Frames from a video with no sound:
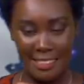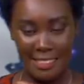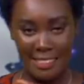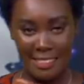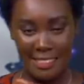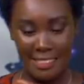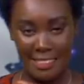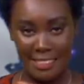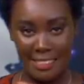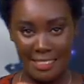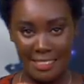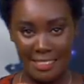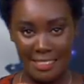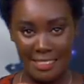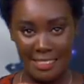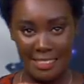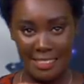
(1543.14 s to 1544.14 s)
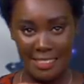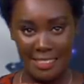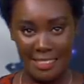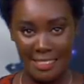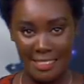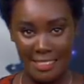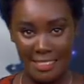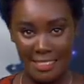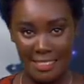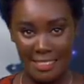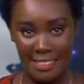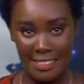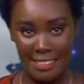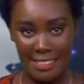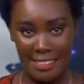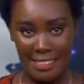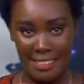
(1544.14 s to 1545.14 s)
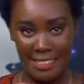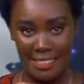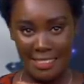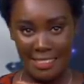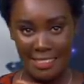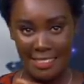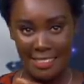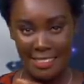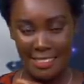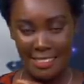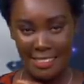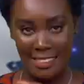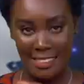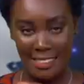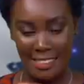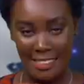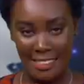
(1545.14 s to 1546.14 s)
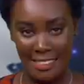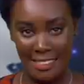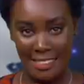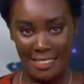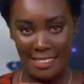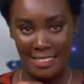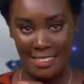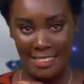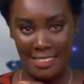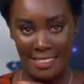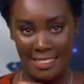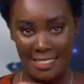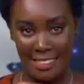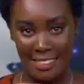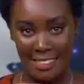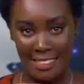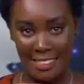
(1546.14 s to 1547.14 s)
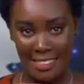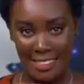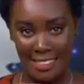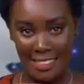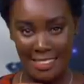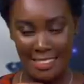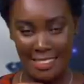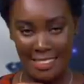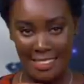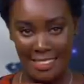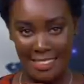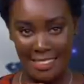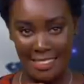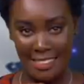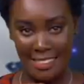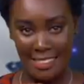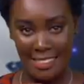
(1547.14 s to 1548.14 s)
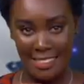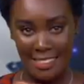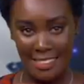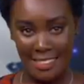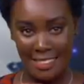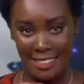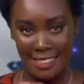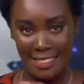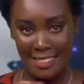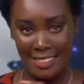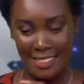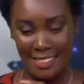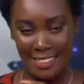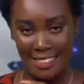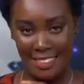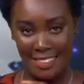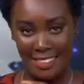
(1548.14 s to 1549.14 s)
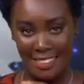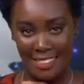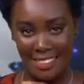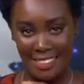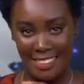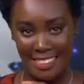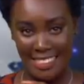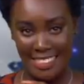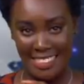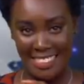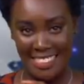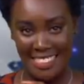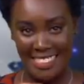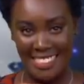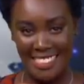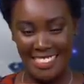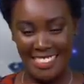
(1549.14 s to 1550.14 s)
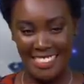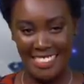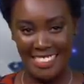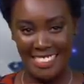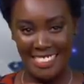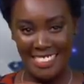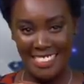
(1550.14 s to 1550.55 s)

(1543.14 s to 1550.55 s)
[no speech]